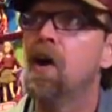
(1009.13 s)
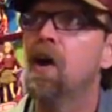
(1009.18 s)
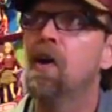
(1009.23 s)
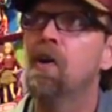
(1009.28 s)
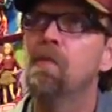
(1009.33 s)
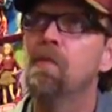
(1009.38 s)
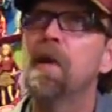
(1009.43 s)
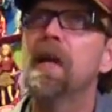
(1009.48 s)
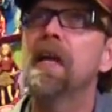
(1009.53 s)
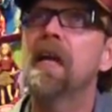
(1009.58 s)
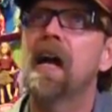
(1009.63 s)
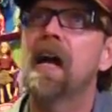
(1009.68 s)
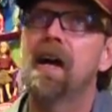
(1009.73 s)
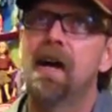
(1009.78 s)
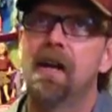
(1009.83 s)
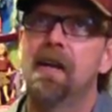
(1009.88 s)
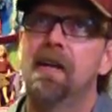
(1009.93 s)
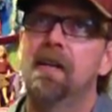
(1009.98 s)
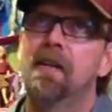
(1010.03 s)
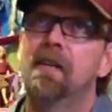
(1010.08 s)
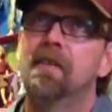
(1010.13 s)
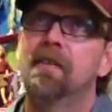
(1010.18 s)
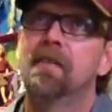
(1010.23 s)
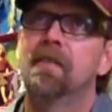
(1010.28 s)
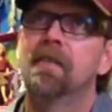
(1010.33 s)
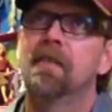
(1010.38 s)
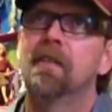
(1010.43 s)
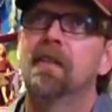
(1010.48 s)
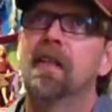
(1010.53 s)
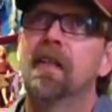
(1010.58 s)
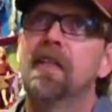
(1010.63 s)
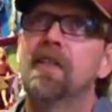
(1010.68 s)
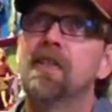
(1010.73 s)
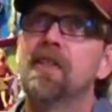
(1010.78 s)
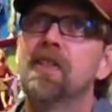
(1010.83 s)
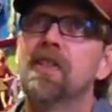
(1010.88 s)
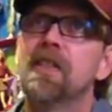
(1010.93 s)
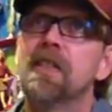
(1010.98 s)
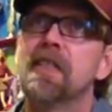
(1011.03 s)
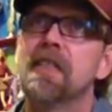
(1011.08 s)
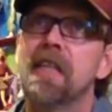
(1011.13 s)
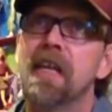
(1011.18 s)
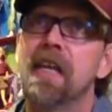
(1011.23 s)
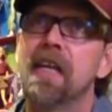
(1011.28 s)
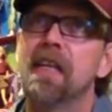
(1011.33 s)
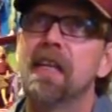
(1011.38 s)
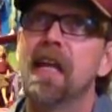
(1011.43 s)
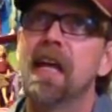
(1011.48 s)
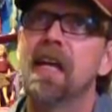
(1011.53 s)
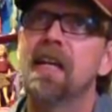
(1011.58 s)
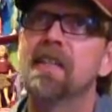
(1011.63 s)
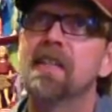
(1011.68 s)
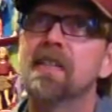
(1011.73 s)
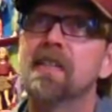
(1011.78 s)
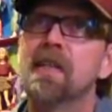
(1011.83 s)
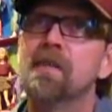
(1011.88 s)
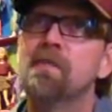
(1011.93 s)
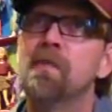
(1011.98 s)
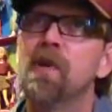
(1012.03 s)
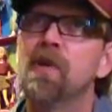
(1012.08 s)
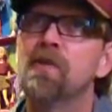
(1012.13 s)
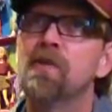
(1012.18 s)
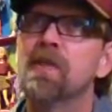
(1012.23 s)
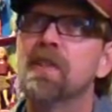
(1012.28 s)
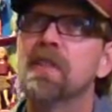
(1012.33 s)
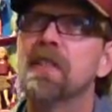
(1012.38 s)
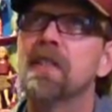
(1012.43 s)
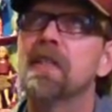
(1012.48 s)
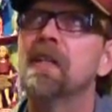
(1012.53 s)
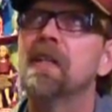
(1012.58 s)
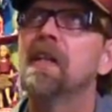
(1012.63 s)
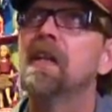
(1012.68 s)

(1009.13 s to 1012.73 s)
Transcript: oh my God, let's just say that is the most